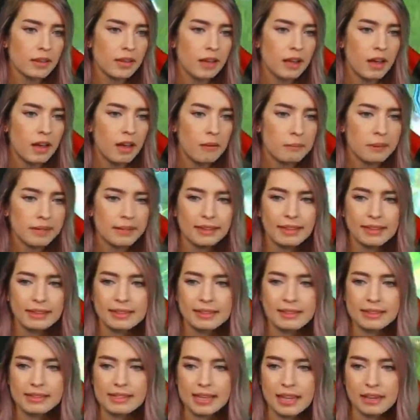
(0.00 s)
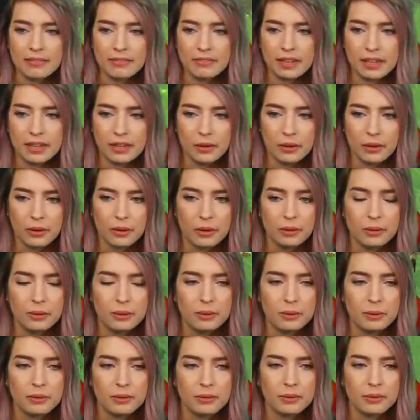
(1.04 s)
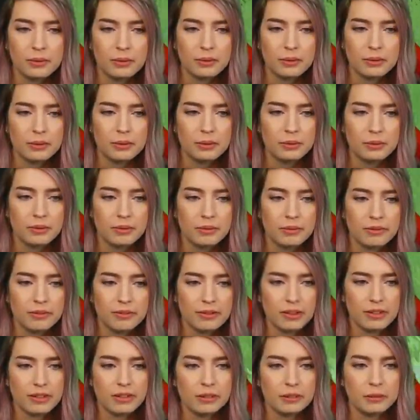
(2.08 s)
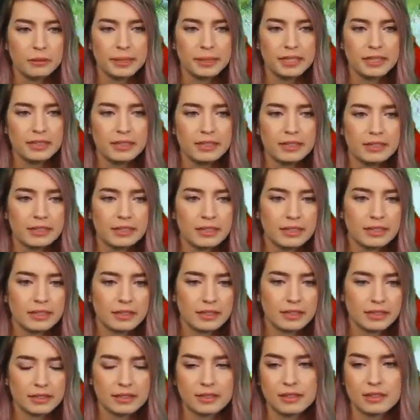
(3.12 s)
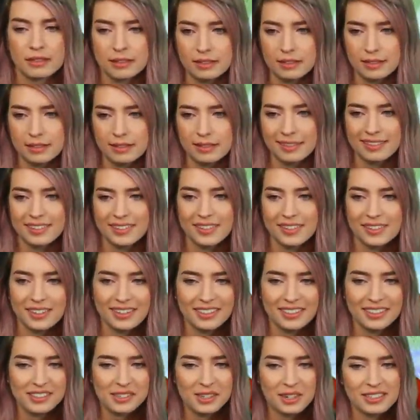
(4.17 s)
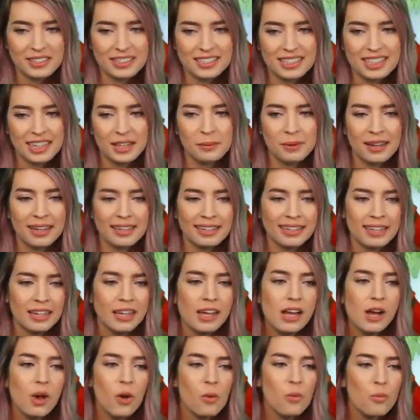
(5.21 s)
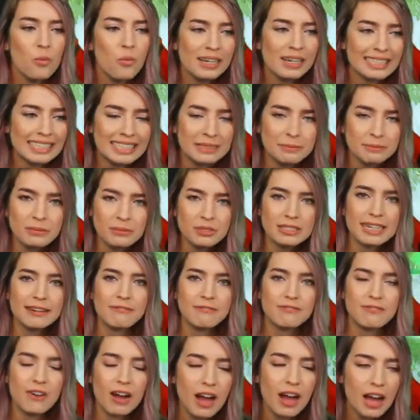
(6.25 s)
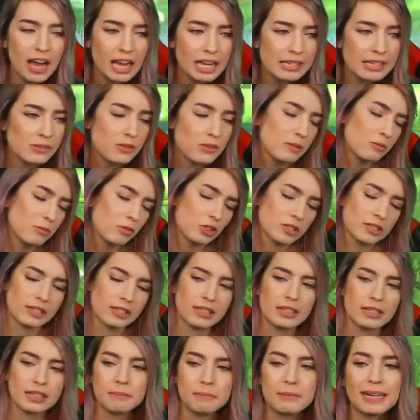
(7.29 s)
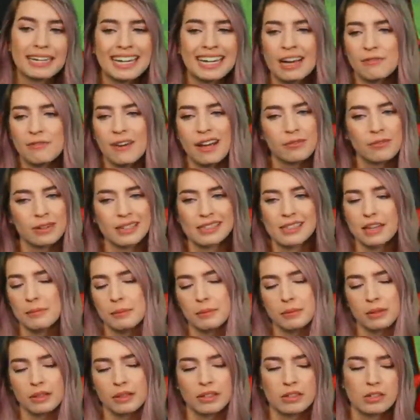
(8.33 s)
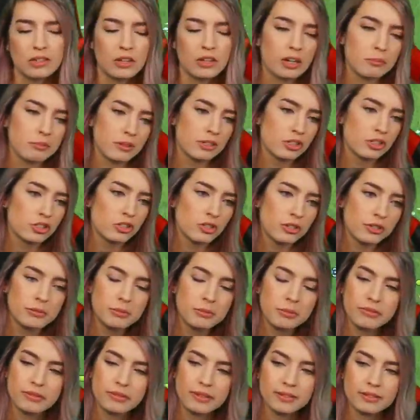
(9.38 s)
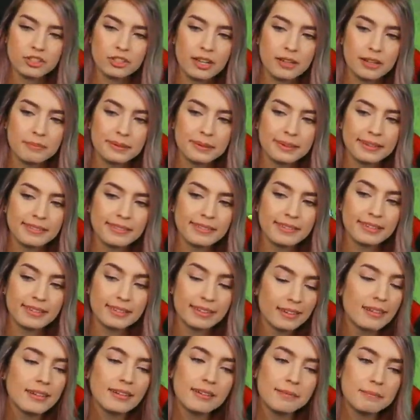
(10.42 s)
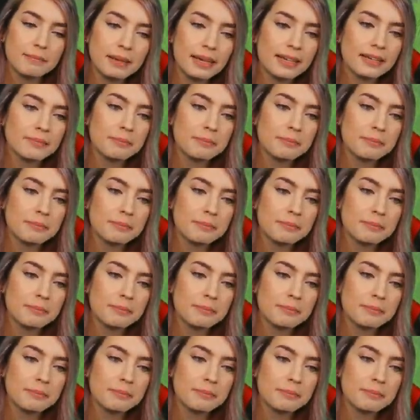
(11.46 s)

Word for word: I'm gonna let this AFK go for a little bit. Chronicles RTA 1. Wouldn't get more Nat 5s! No, I'm just kidding. My Nat 5 rates have been really garbage though, to be fair, Chad play. Like they're my